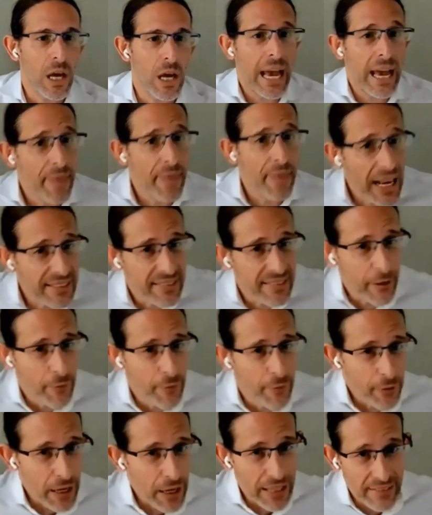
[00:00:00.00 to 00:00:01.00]
And
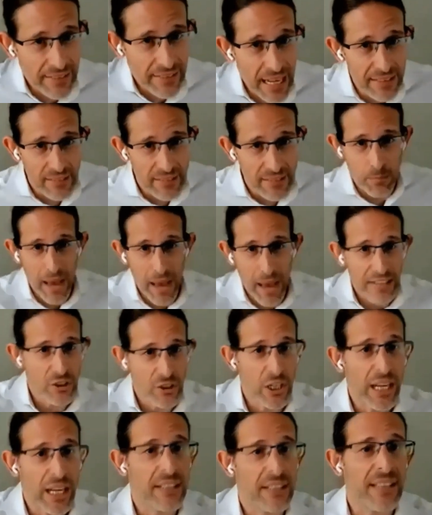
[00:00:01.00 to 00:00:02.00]
that's
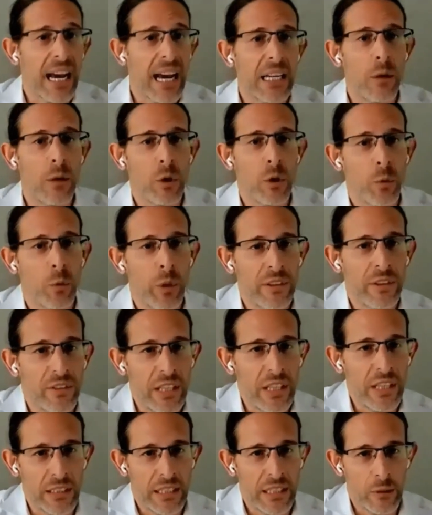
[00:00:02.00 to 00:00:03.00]
matching exactly what we
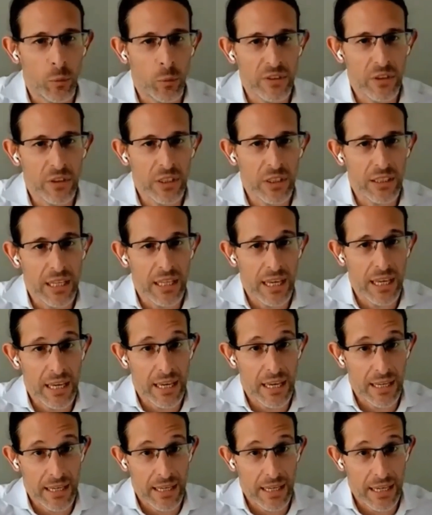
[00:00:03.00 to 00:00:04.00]
see, that we see
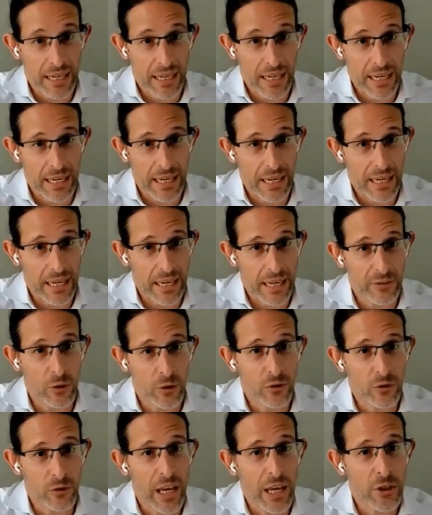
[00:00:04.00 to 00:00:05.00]
the
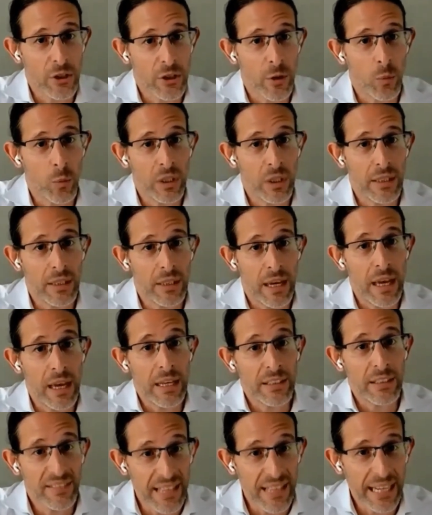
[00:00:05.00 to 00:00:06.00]
association with the
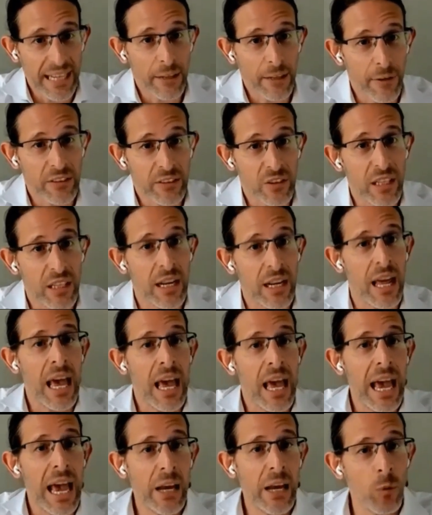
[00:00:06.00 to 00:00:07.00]
second vaccine
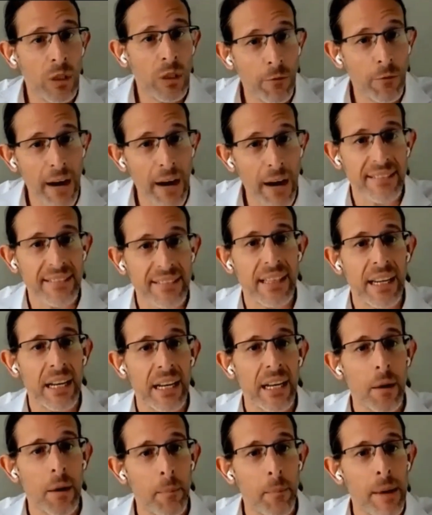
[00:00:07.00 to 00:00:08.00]
and with
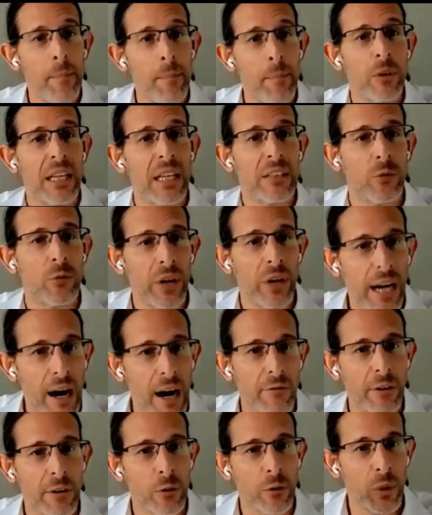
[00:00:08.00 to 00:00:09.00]
vaccinating people that
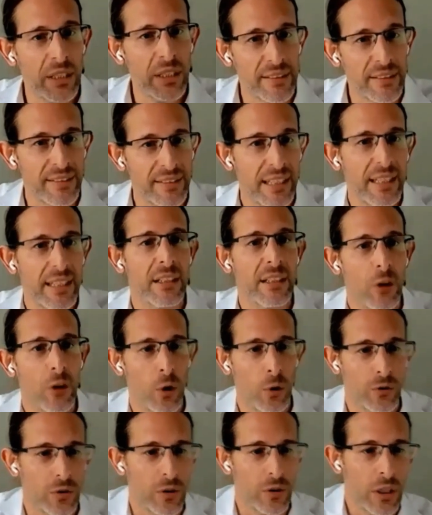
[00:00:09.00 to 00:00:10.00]
recovered with a single
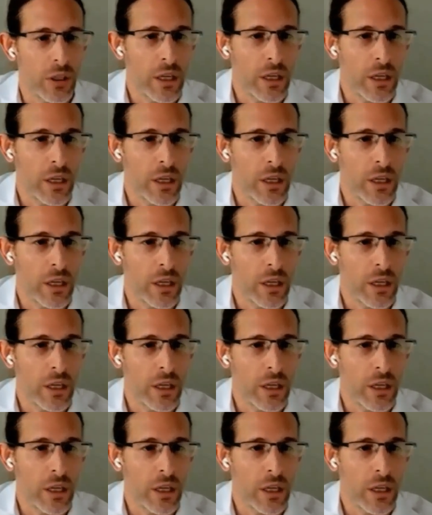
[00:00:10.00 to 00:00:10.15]
dose.